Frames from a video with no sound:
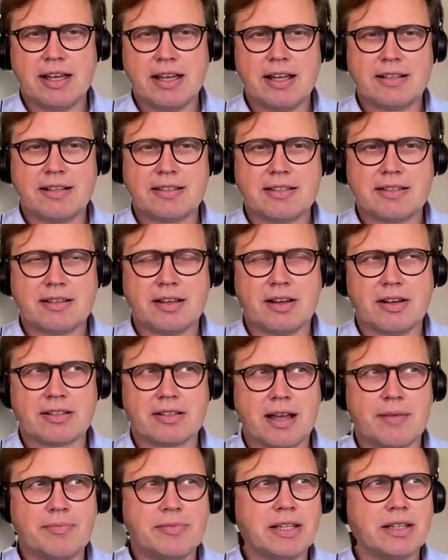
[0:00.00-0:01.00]
it's
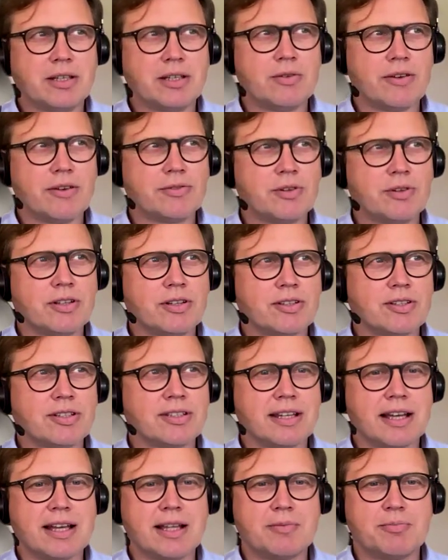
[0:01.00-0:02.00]
something you have to
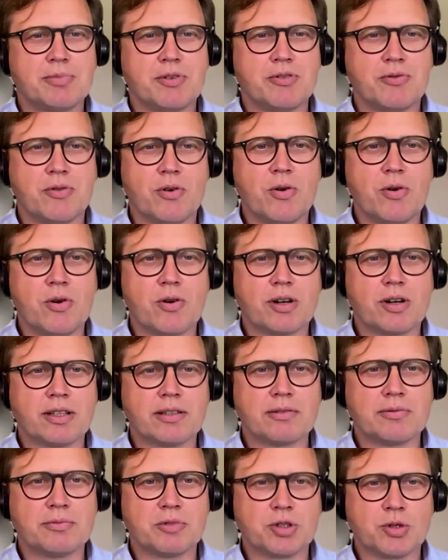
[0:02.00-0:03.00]
understand before
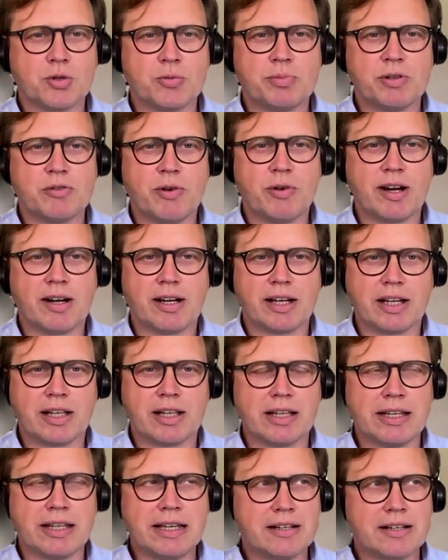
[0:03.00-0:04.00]
and should be very
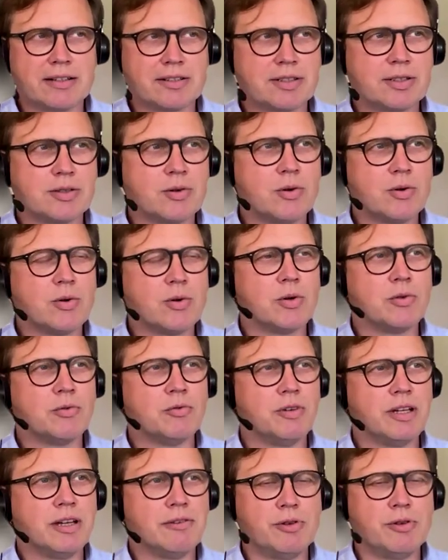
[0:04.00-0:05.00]
clear. So
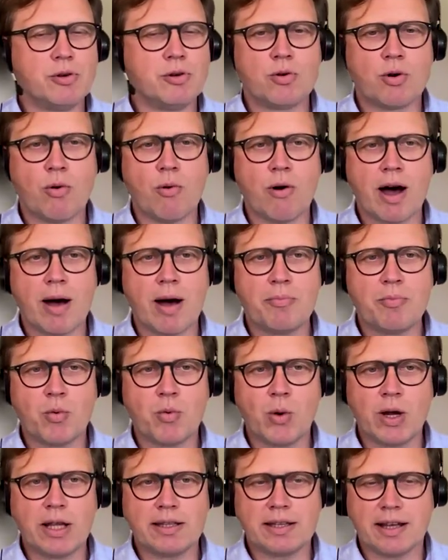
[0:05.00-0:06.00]
if you grow
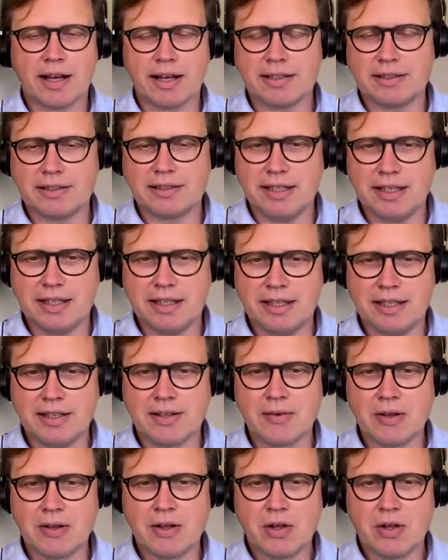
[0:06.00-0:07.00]
up with IT,
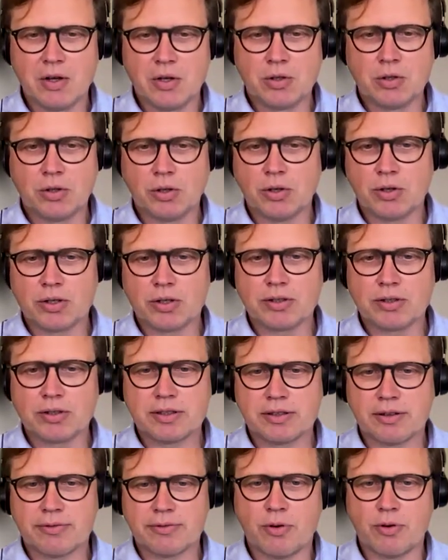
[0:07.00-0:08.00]
you
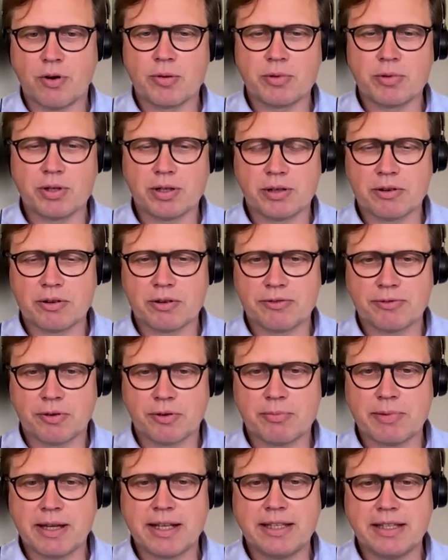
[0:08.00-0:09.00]
learned a formula
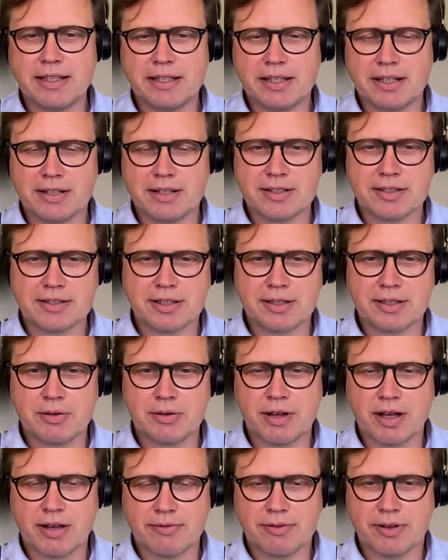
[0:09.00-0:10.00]
for many years that
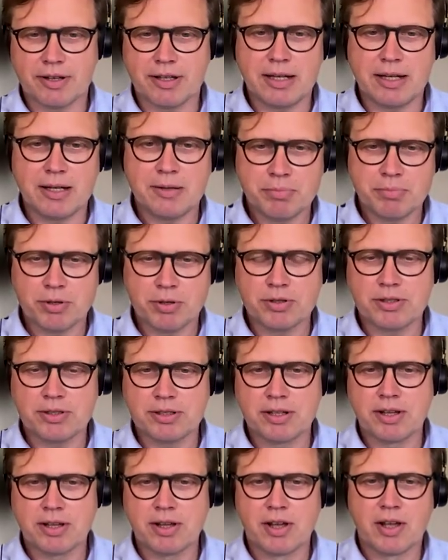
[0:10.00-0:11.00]
you have an
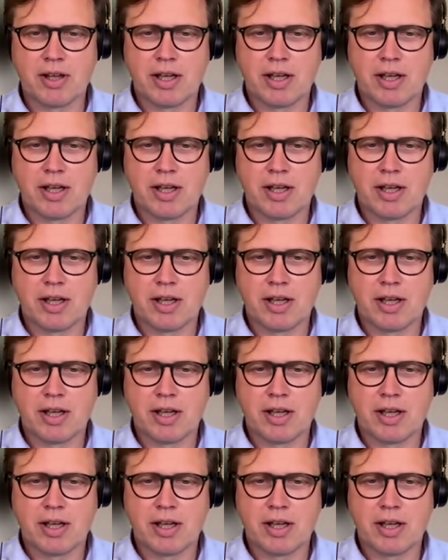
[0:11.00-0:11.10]
input